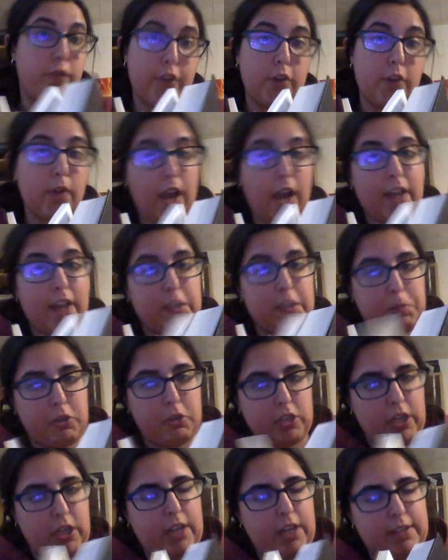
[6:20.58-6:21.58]
you guys,
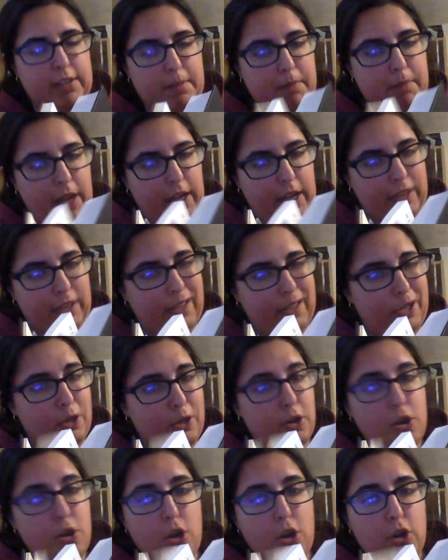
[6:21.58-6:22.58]
especially because I'm getting like
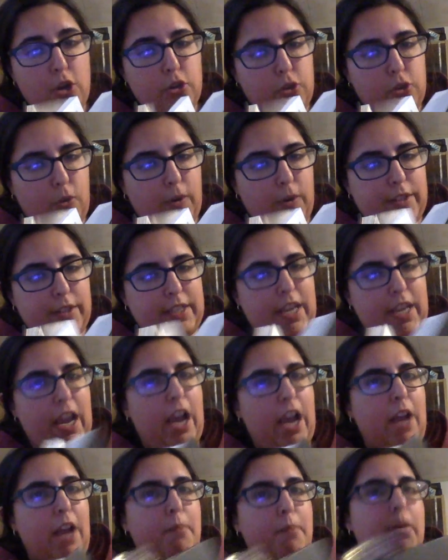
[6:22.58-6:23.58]
towards the
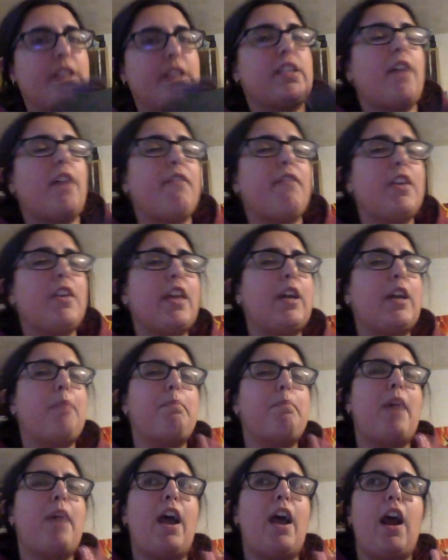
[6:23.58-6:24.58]
end. But it's definitely like
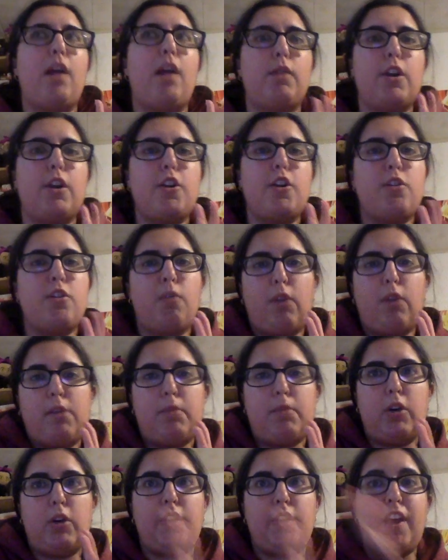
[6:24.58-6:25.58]
a
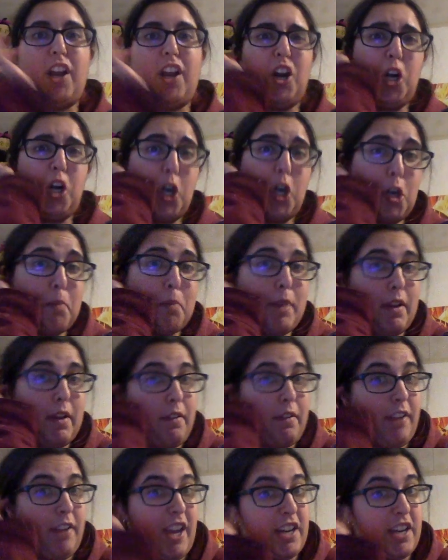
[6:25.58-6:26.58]
paranormal, like a
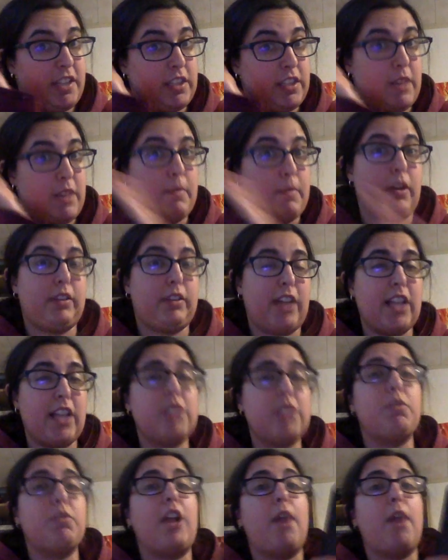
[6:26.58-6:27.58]
urban fantasy book.
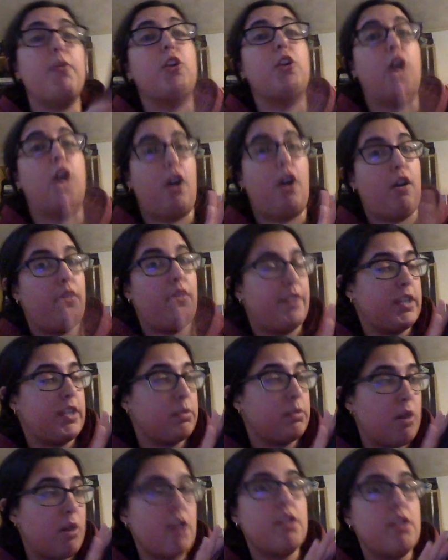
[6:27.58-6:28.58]
That's what I would call this
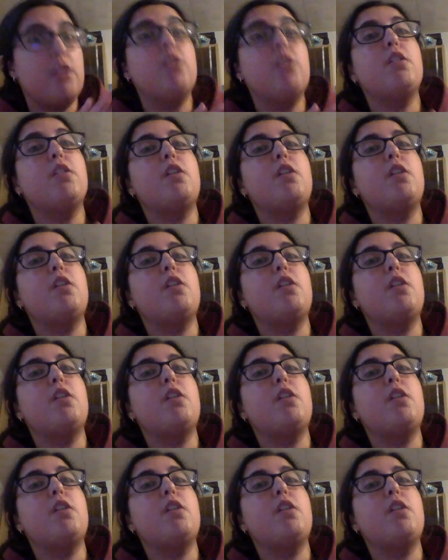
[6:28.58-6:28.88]
one.